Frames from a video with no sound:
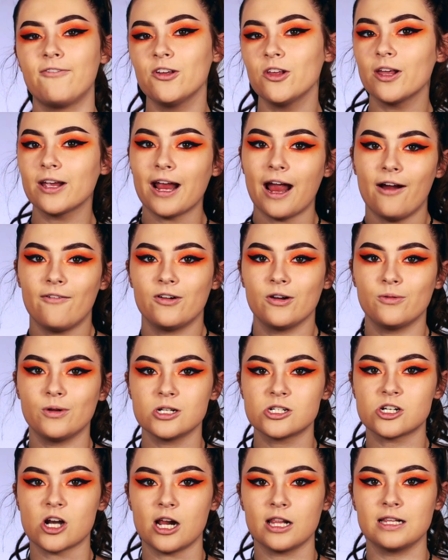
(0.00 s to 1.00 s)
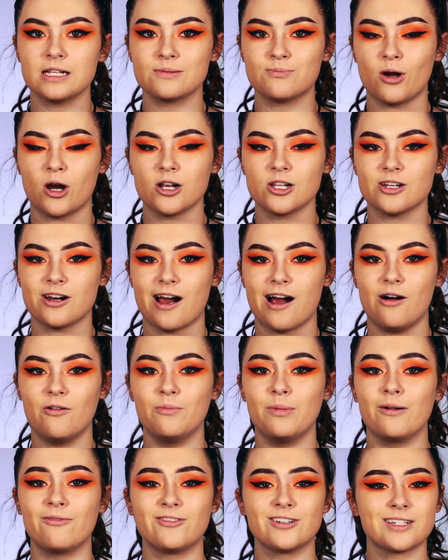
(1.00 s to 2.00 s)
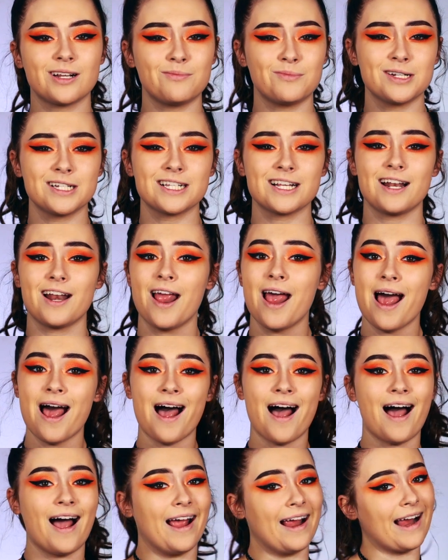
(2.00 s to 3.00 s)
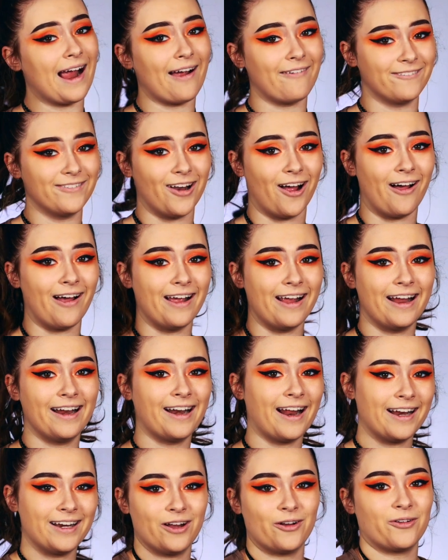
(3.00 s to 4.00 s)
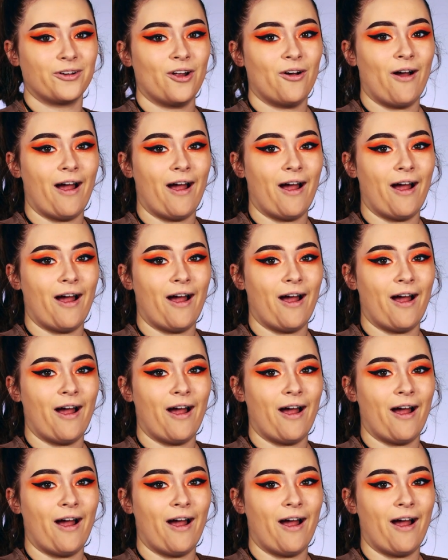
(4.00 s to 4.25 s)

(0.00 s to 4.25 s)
feel like everyone's tried this bronzer out, but for some reason I have not, and I don't know